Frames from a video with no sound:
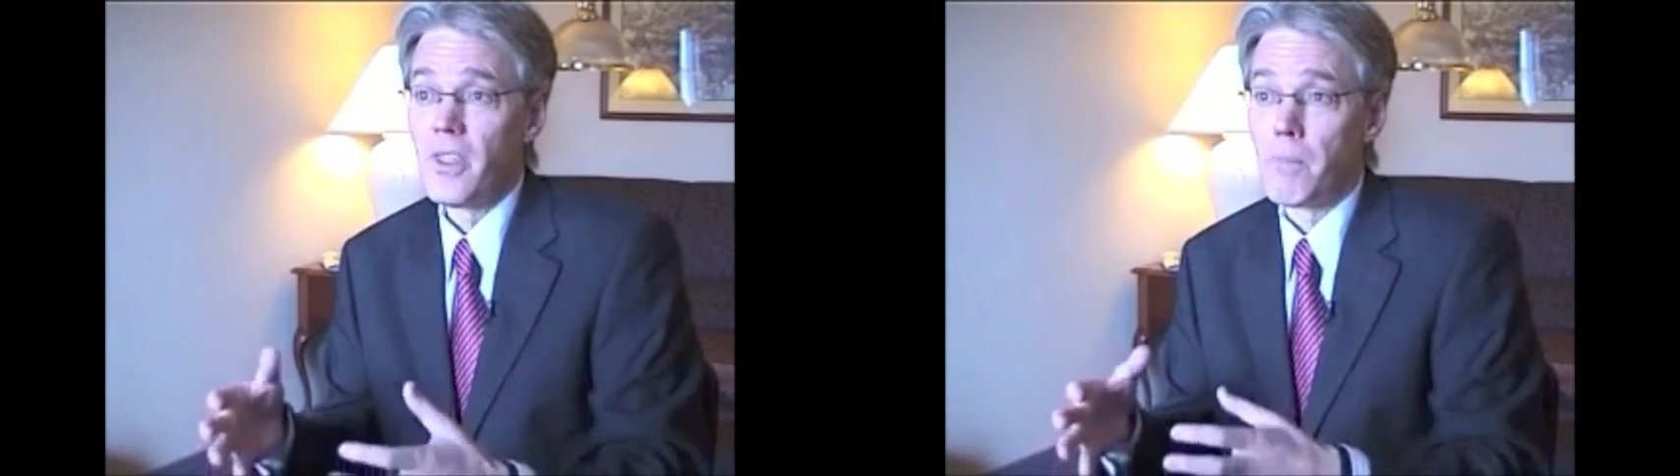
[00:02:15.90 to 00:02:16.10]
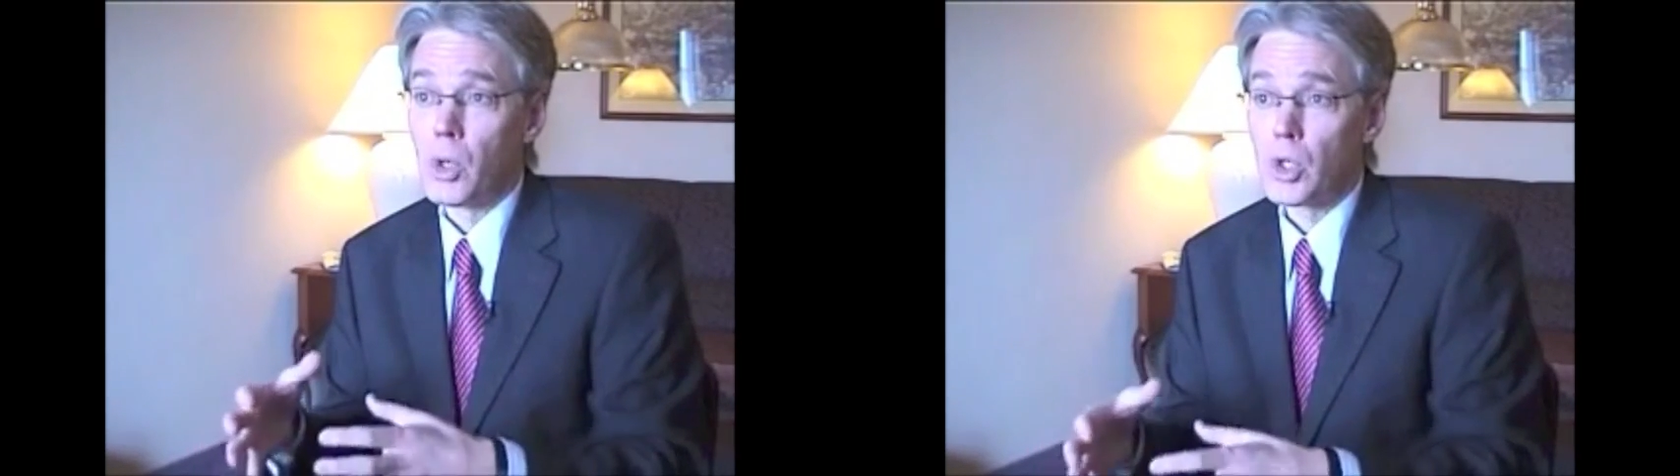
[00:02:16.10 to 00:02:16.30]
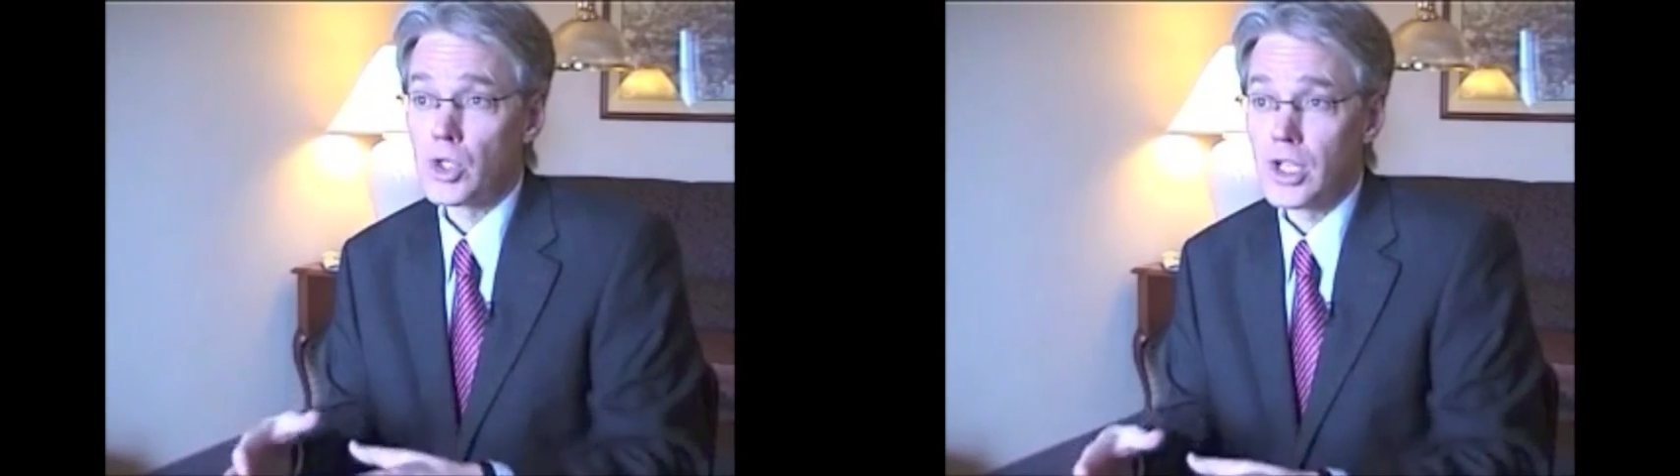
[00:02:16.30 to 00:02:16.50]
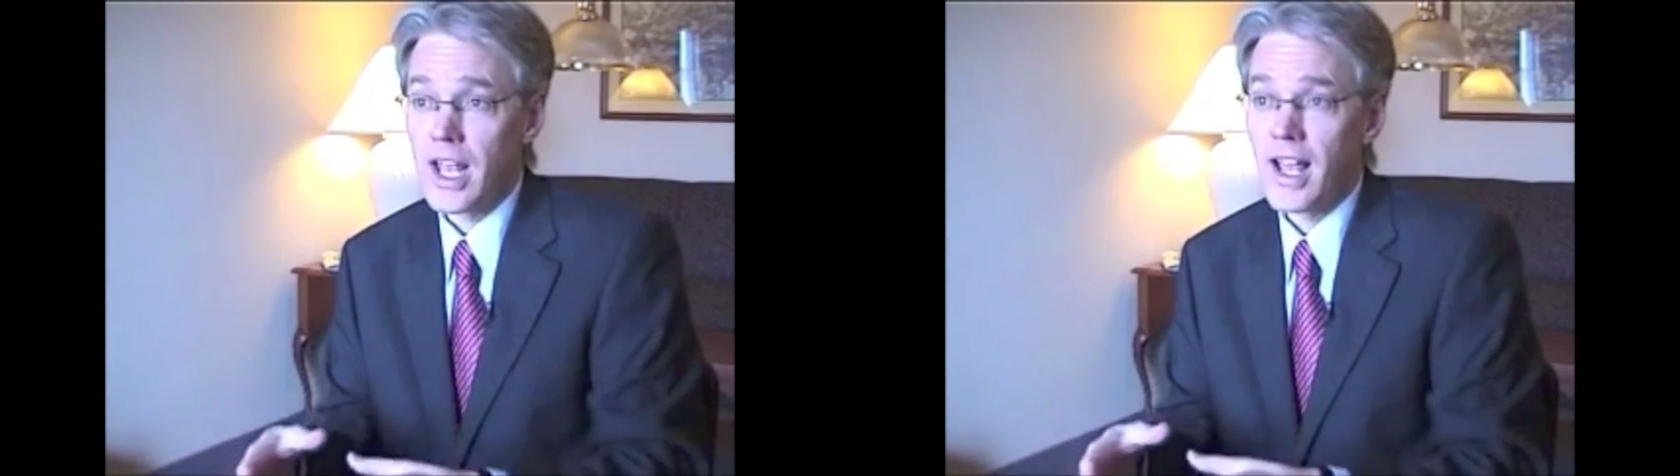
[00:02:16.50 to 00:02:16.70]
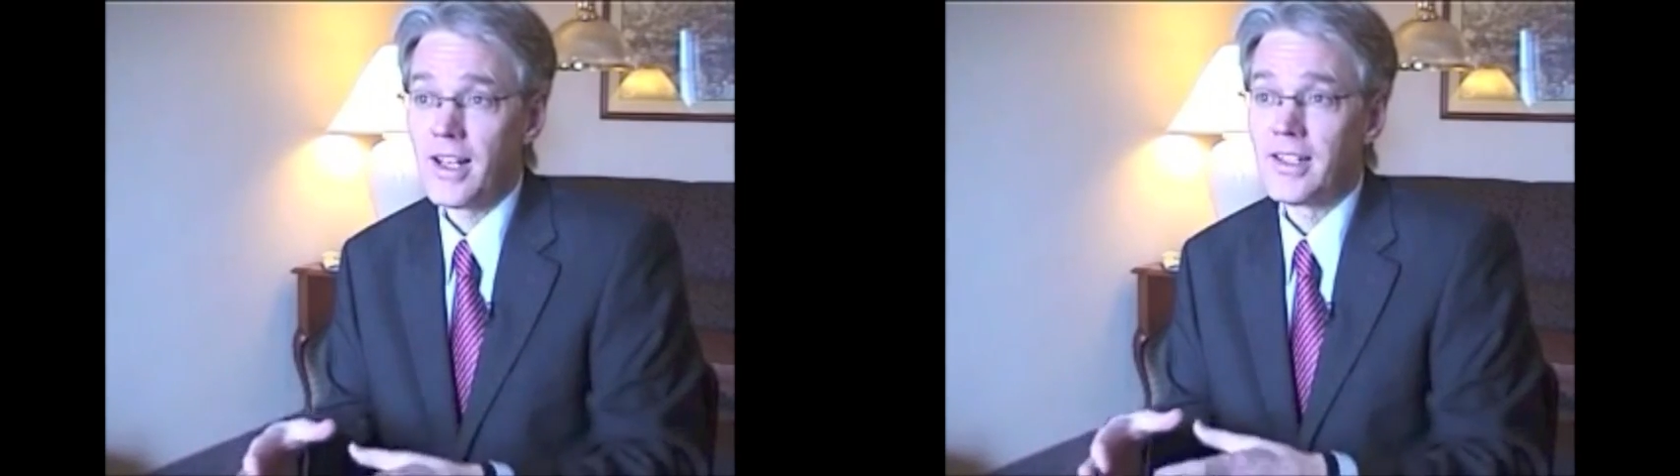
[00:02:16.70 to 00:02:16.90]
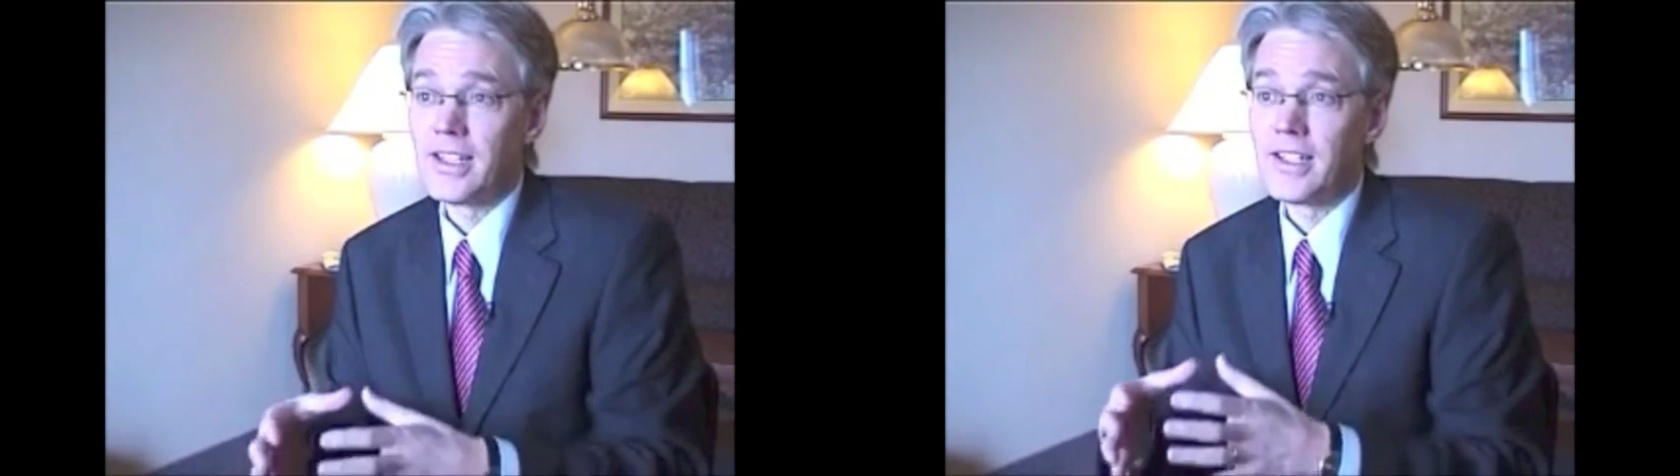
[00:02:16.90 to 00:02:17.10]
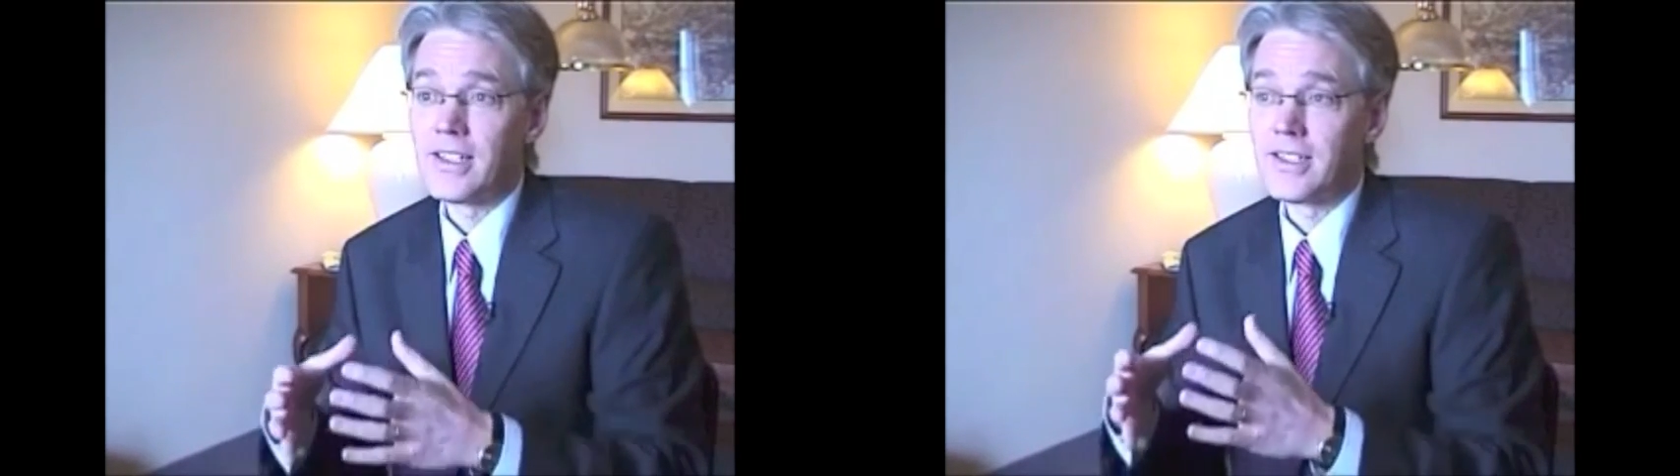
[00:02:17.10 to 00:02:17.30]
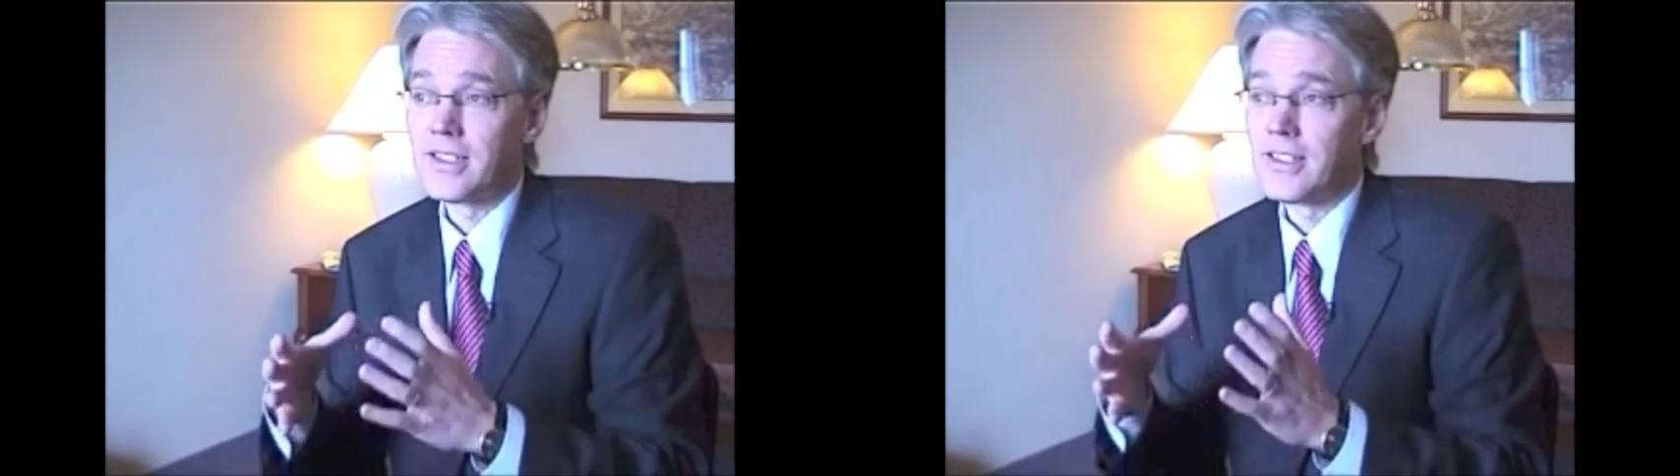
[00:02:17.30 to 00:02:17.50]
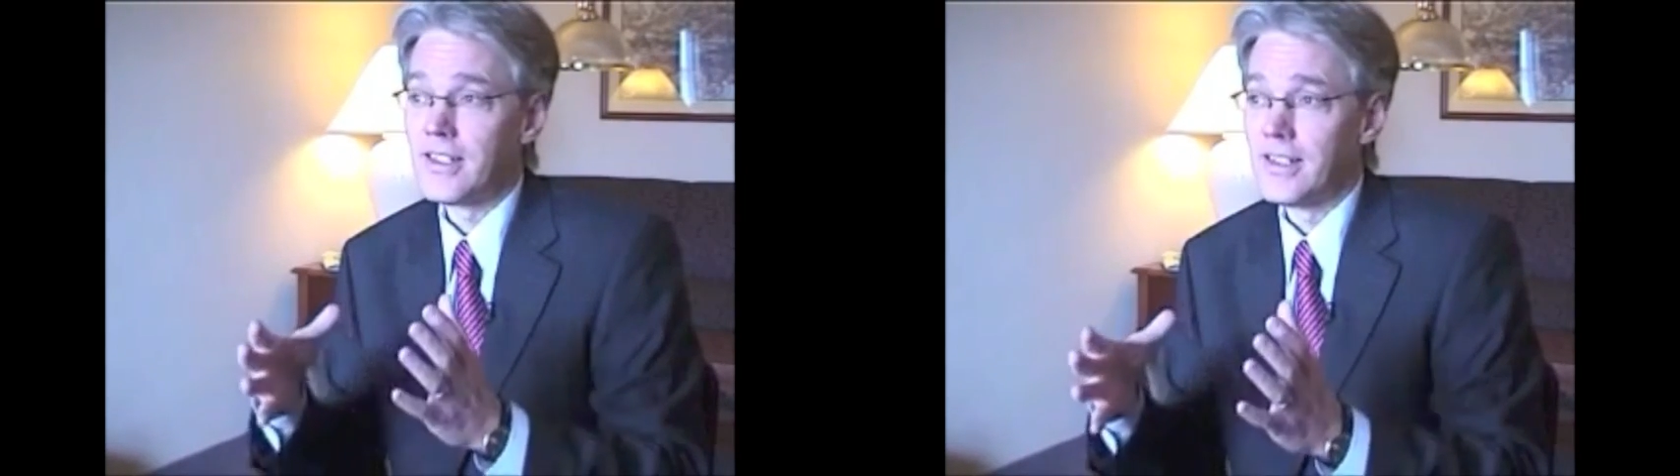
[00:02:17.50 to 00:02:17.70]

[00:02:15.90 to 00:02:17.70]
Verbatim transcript: the personalities,